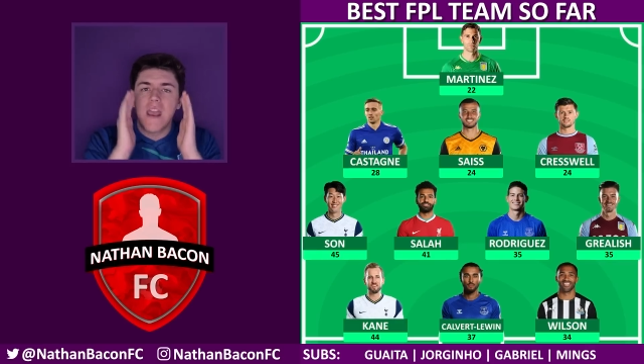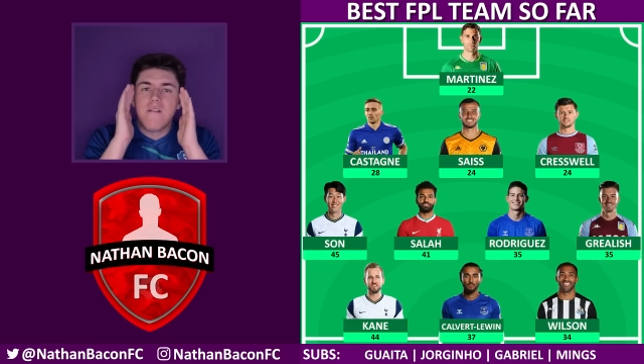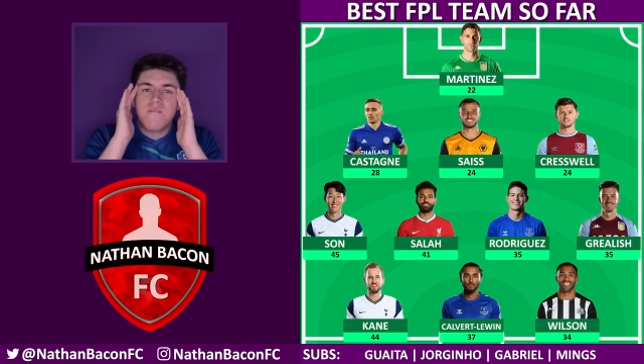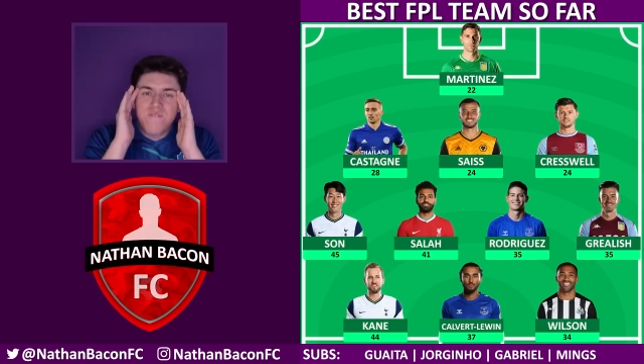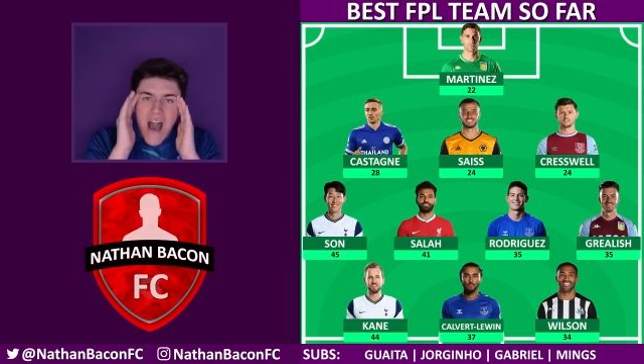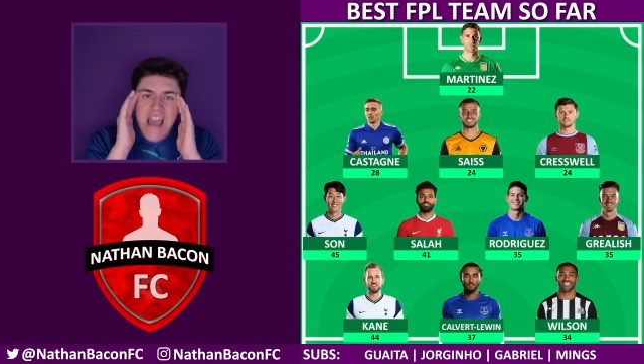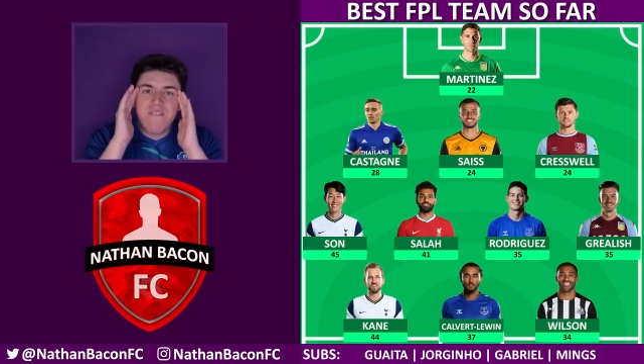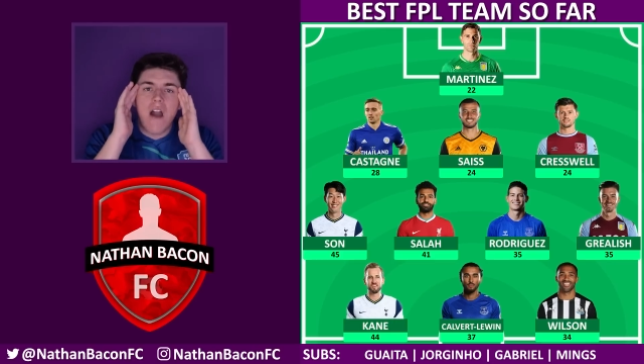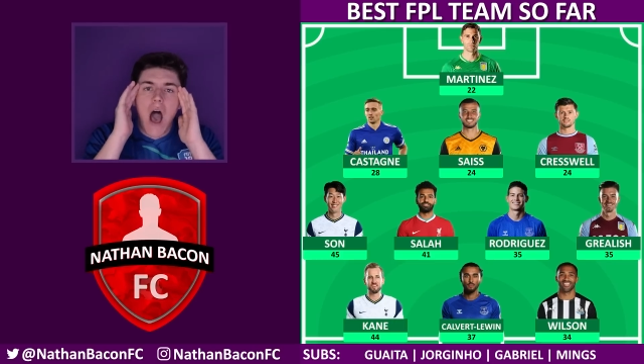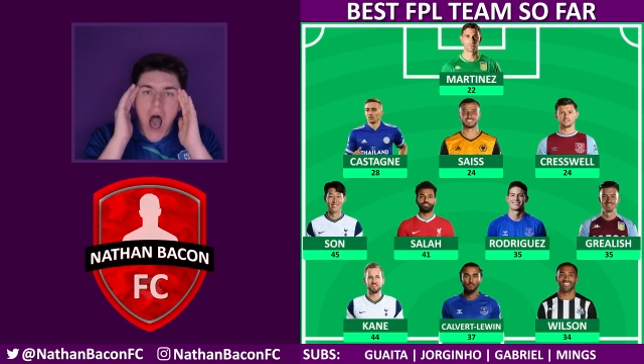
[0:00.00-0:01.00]

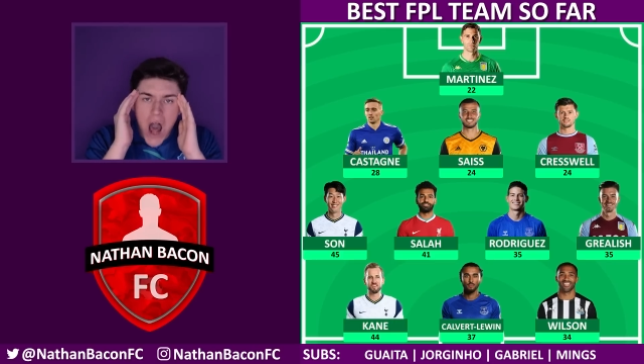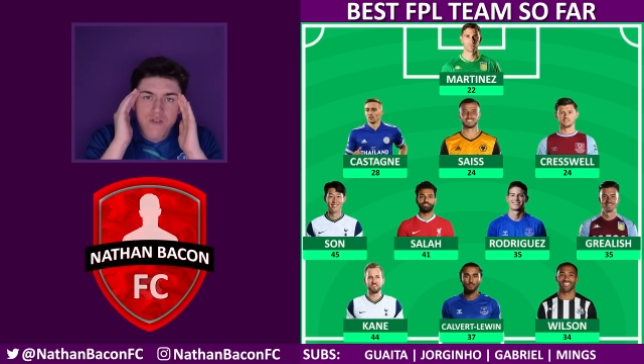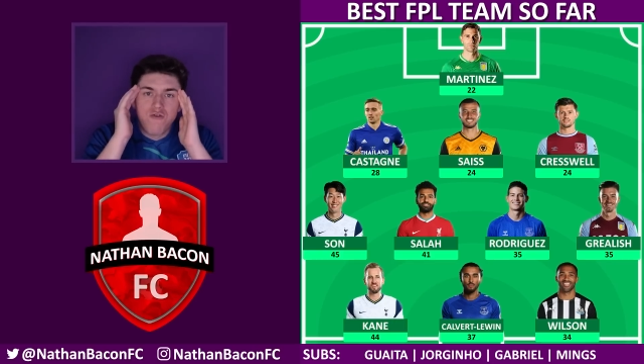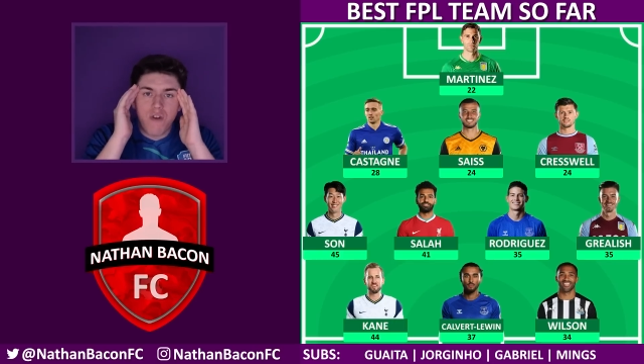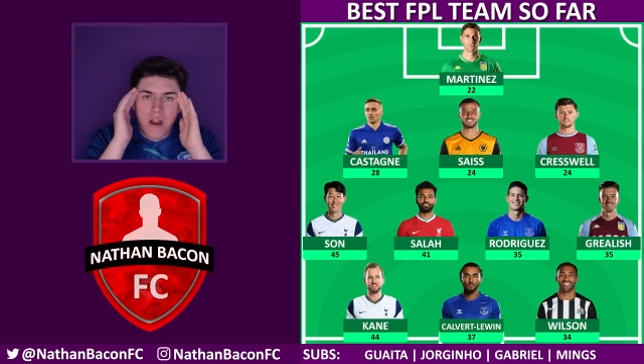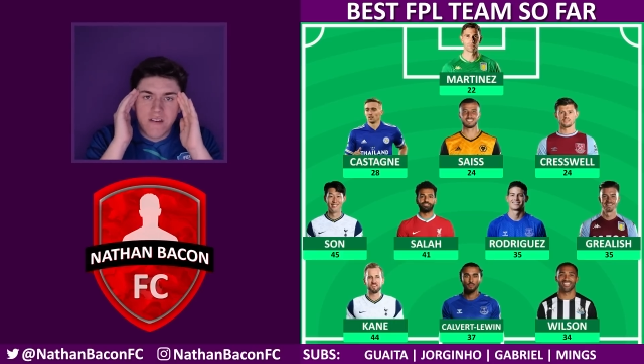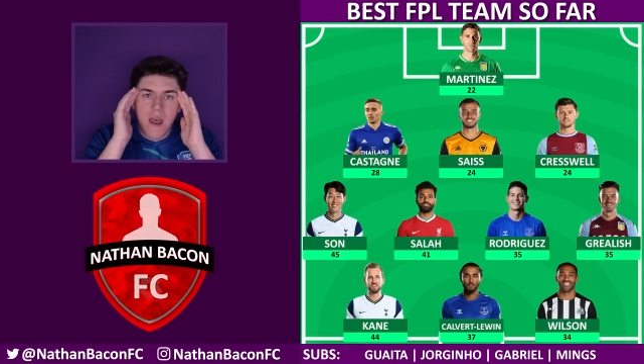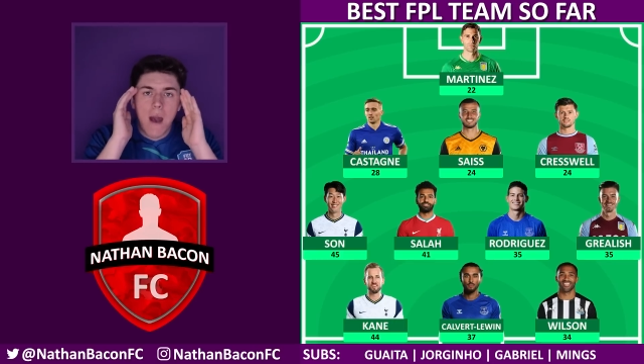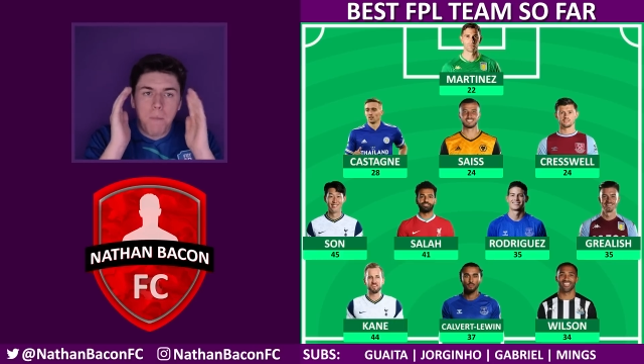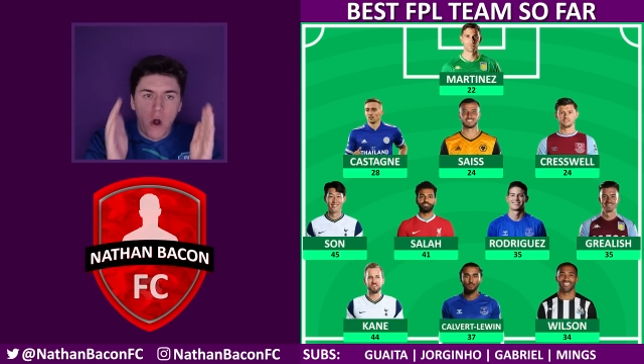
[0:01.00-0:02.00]
500
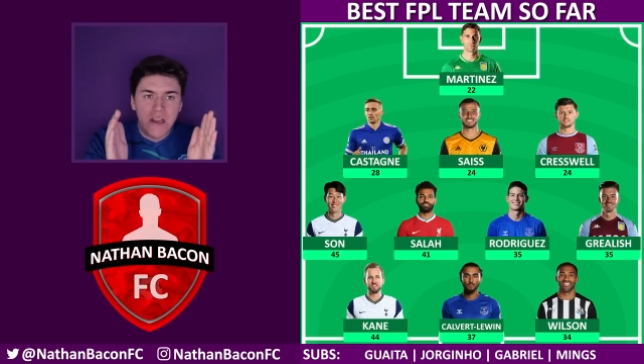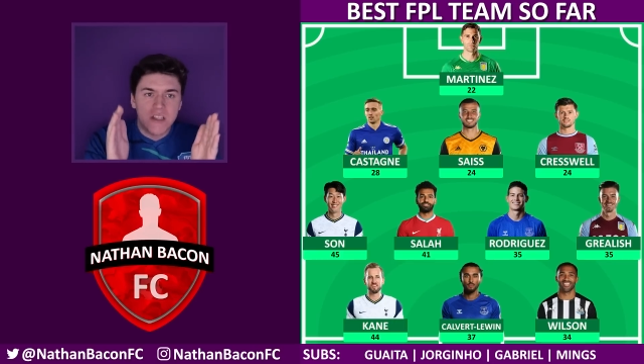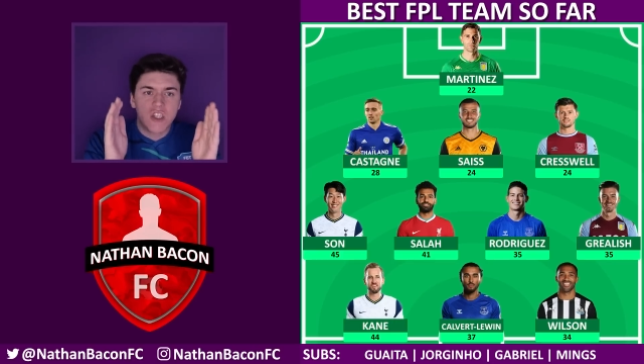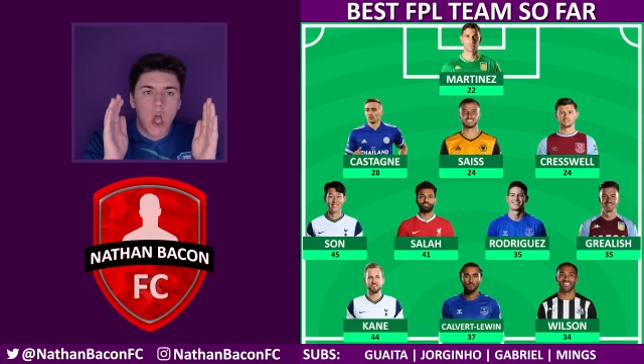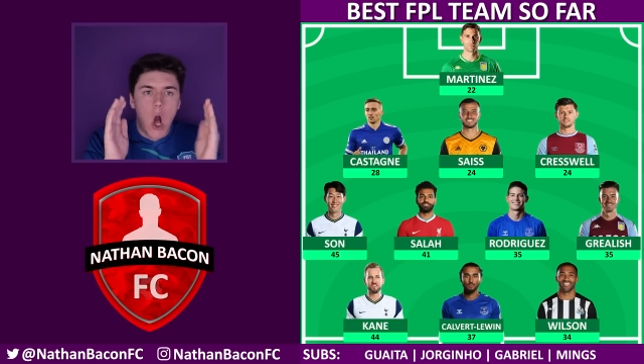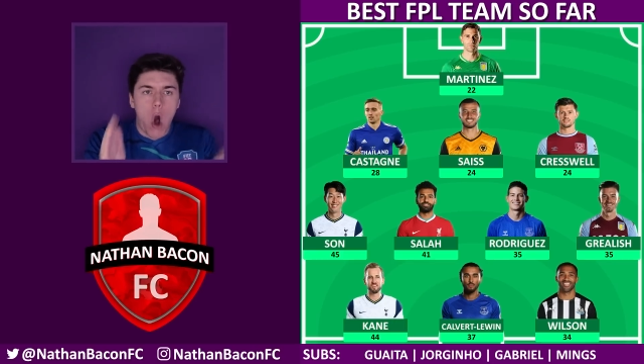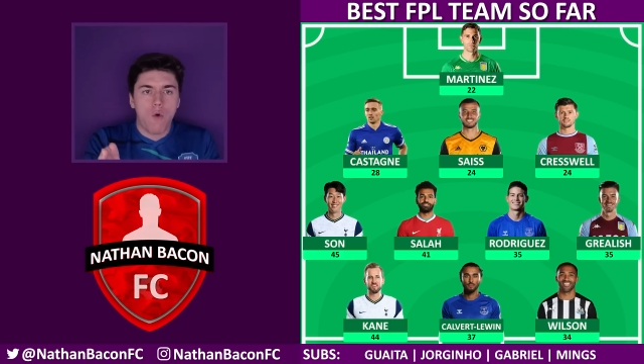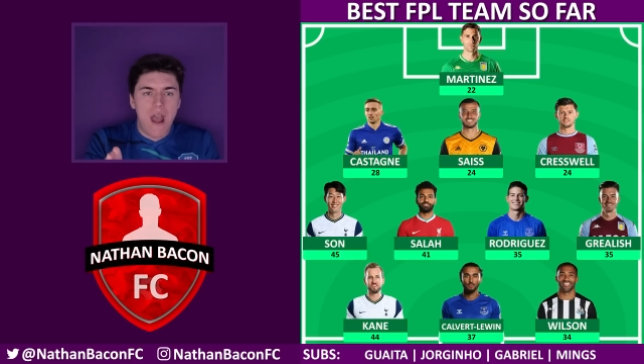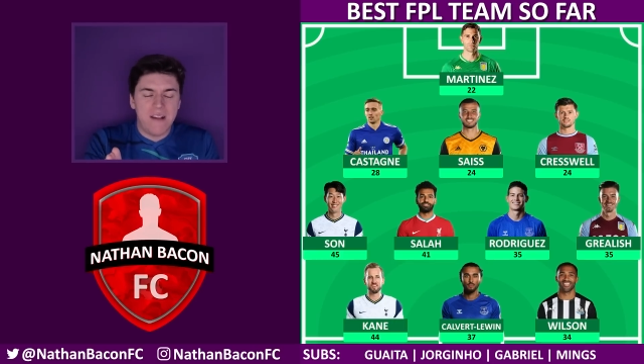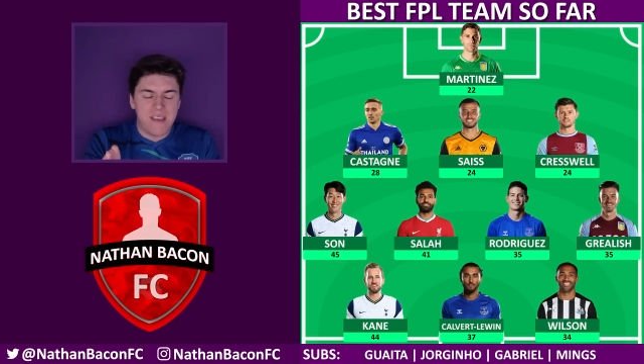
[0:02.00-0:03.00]
points
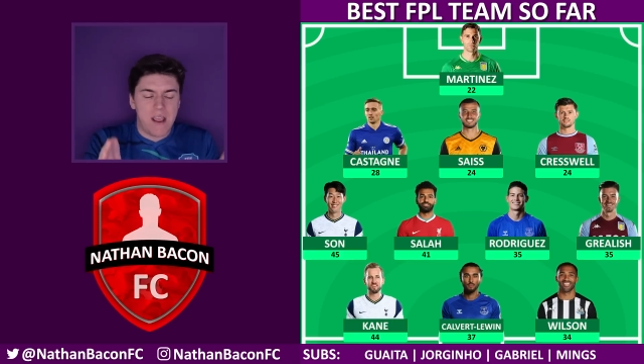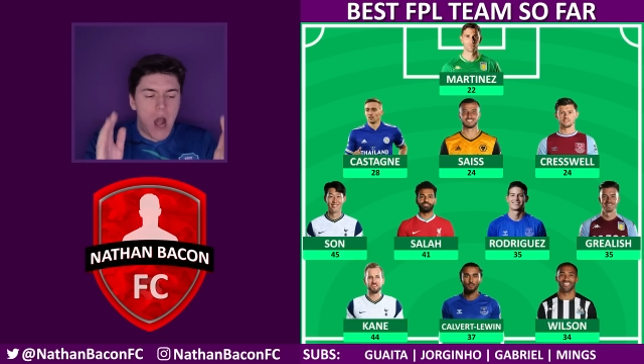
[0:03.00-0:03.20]
already.